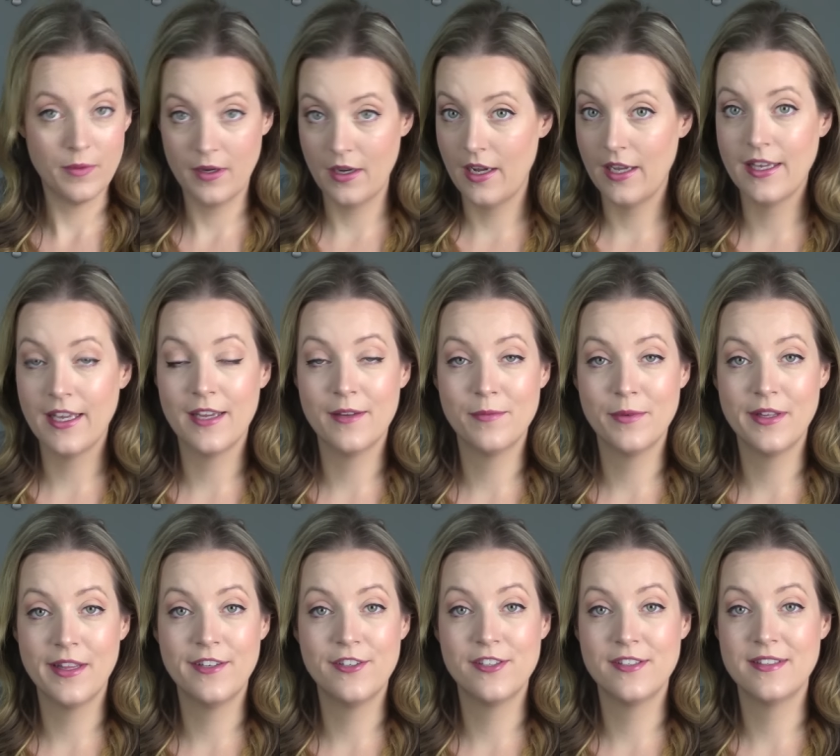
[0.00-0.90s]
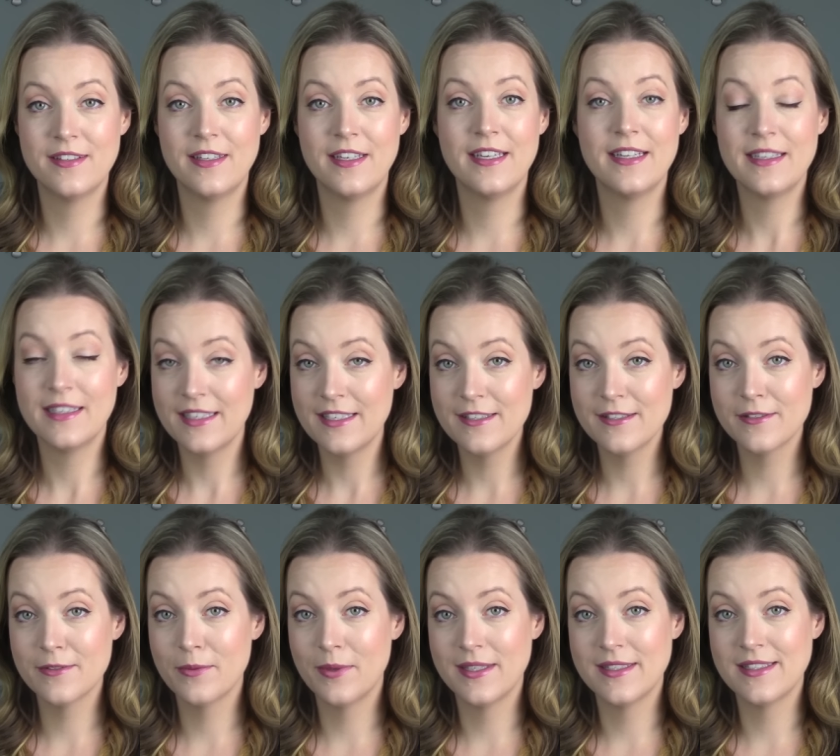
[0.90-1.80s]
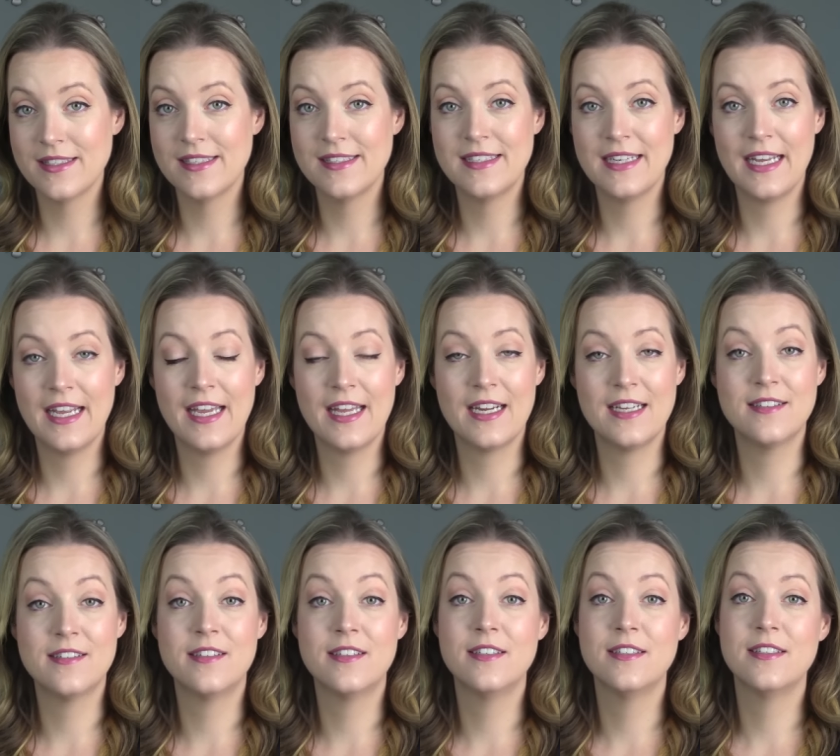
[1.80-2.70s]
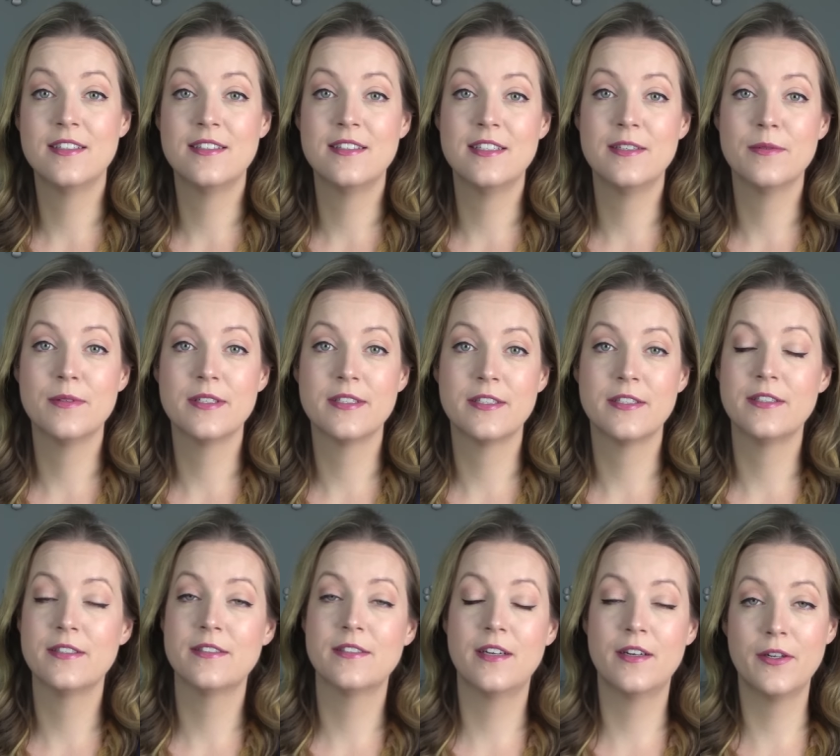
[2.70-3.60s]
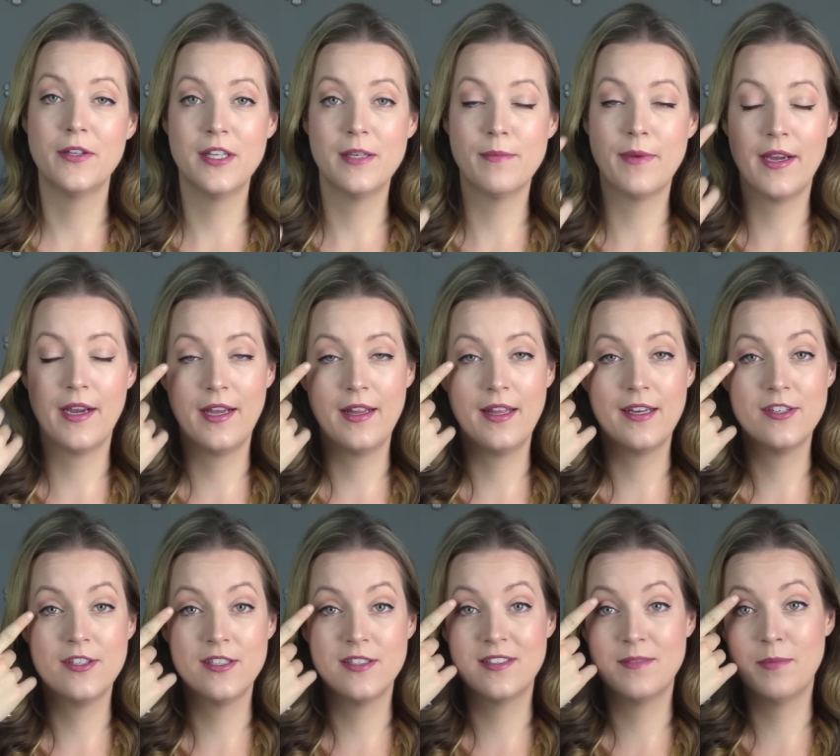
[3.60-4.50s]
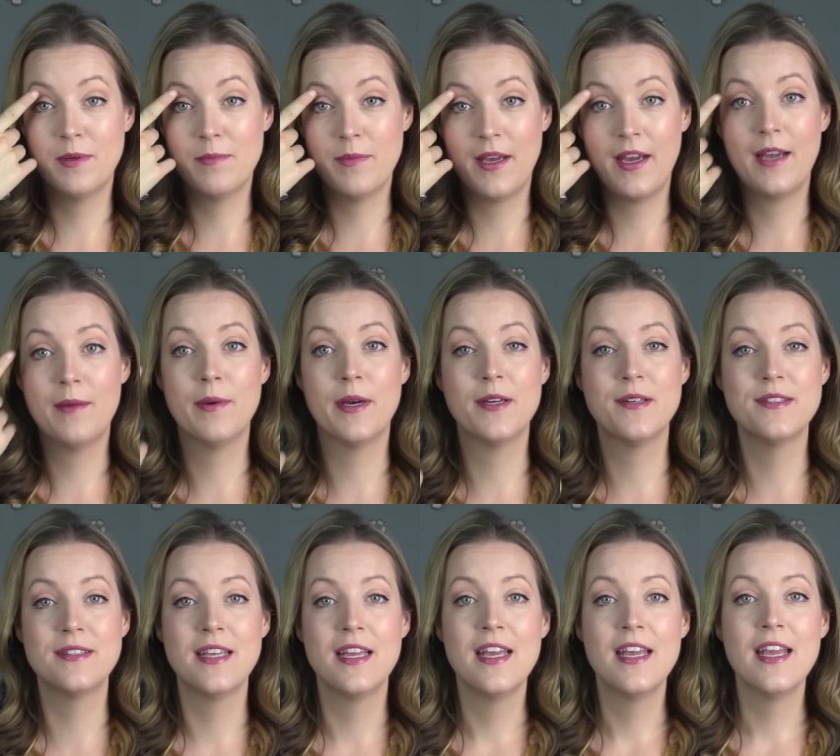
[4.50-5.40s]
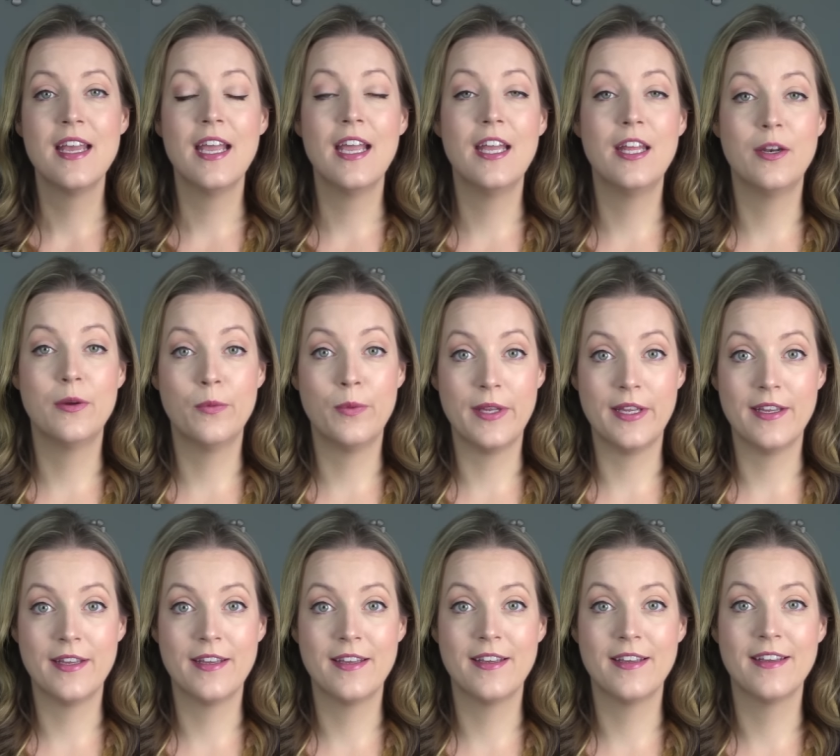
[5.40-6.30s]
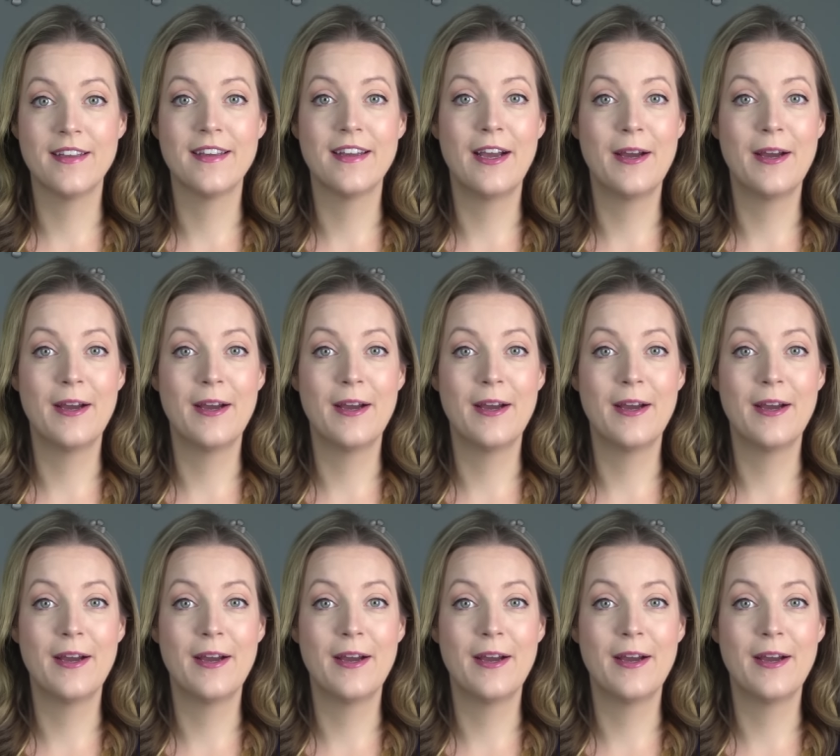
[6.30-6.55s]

again religiously at least once a day and I started to see results not only in my eyelashes but my eyebrows in a week.